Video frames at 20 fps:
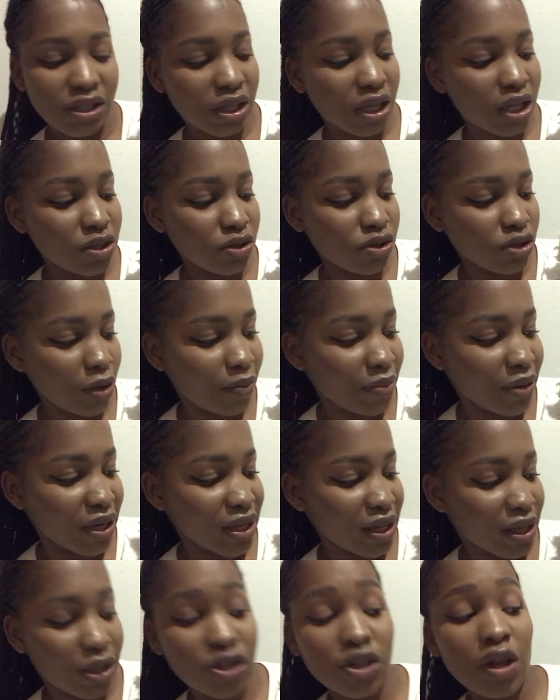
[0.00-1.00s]
Can you stop
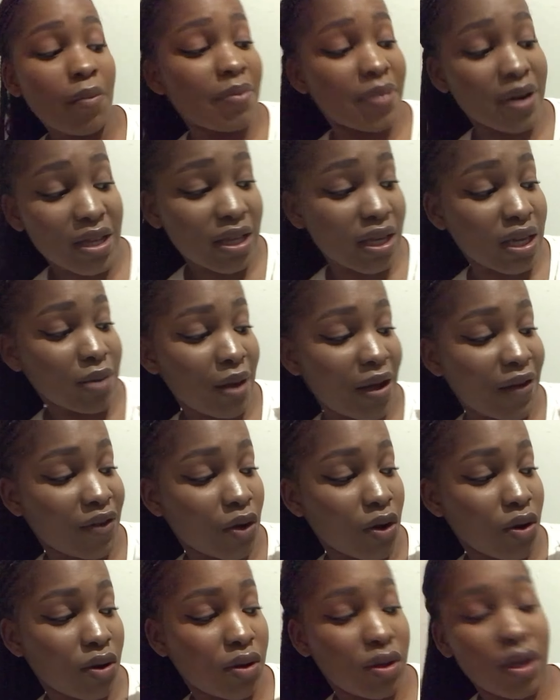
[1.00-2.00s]
breathing? Stop breathing in my
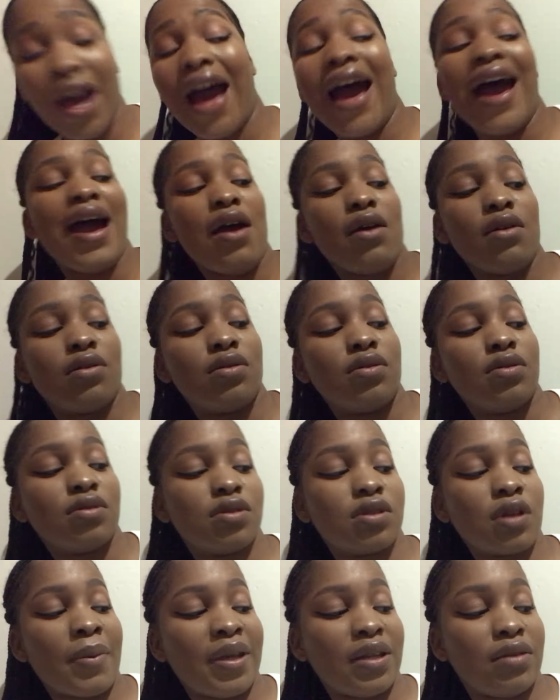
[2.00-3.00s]
vlog. Ah!
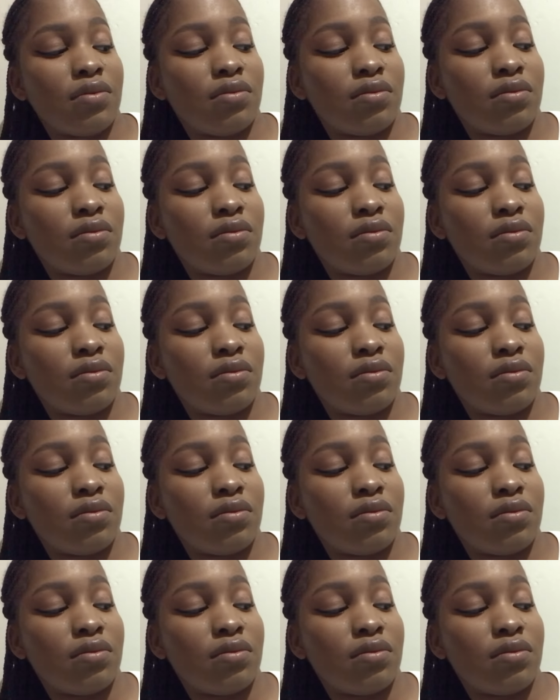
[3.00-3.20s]
Stop it!